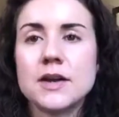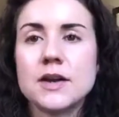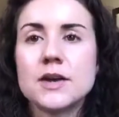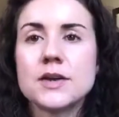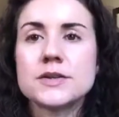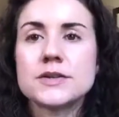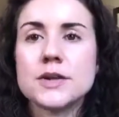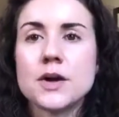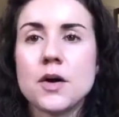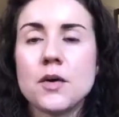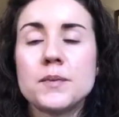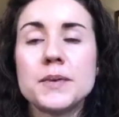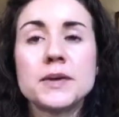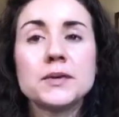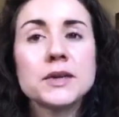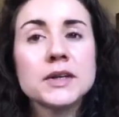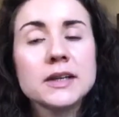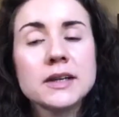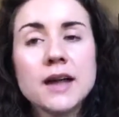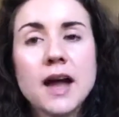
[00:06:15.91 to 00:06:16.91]
So be
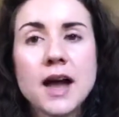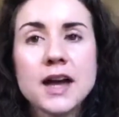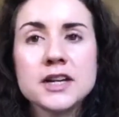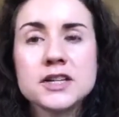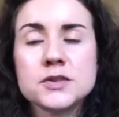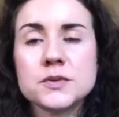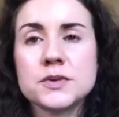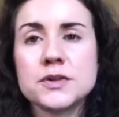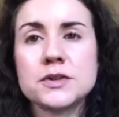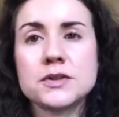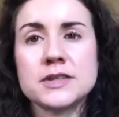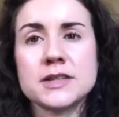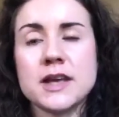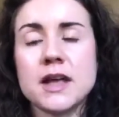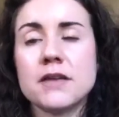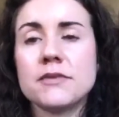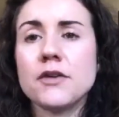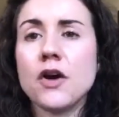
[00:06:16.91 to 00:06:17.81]
really honest with yourself.